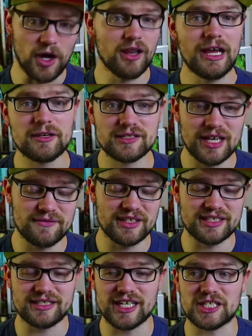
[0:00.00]
Fallout
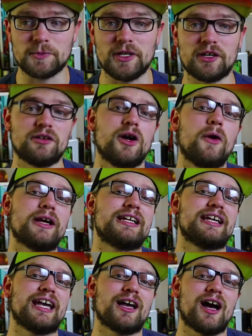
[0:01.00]
76, we are
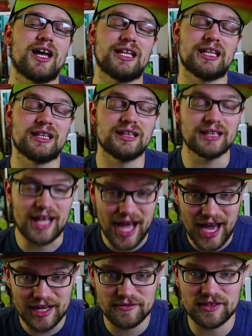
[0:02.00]
going to get a
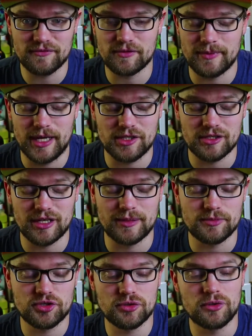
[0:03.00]
lot of information,
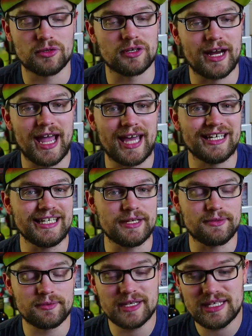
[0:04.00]
I'm sure, at
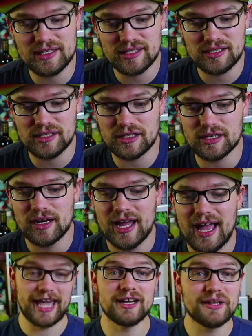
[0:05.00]
E3 this year.
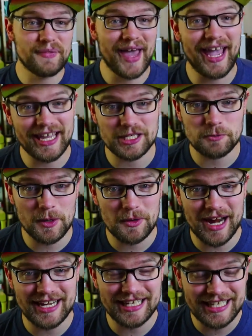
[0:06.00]
And that is where
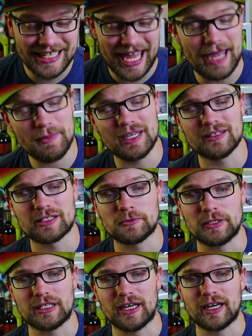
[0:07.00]
we're ending gaming
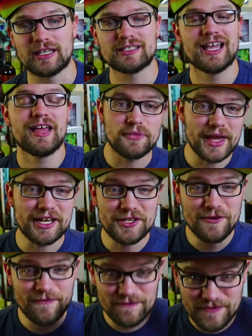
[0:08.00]
this week, guys.
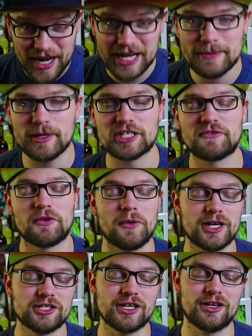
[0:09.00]
Thank you very much for
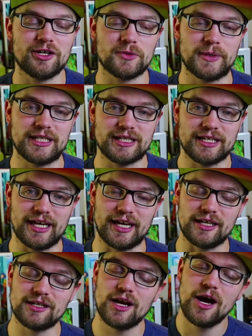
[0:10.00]
watching all the way to the
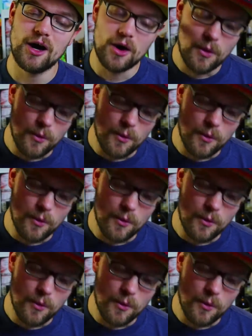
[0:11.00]
end.